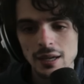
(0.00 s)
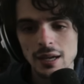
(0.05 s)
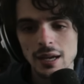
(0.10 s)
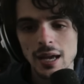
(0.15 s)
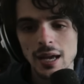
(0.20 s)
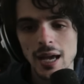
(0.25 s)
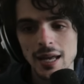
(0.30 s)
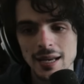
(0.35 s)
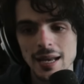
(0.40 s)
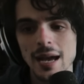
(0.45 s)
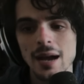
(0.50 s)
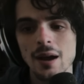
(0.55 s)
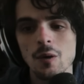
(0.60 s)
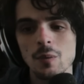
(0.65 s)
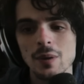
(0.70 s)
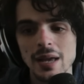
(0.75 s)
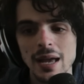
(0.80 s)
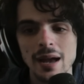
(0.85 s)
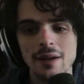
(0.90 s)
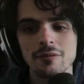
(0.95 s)
And now
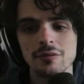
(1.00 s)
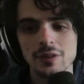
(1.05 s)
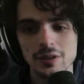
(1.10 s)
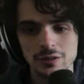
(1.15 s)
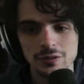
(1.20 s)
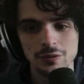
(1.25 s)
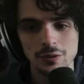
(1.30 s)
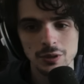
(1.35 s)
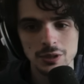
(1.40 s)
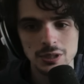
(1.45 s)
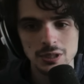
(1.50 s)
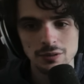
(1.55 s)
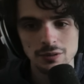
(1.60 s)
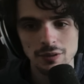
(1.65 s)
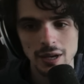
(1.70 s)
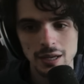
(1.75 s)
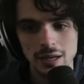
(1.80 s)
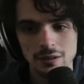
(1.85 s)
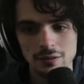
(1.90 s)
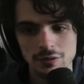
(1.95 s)
we have this version of
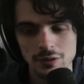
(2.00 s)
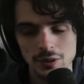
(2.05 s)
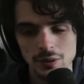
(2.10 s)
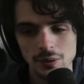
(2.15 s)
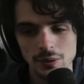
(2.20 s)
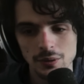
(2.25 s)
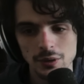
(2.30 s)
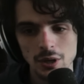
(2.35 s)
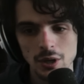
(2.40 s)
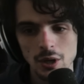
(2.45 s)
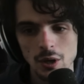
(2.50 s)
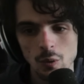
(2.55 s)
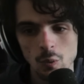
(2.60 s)
Haddonfield,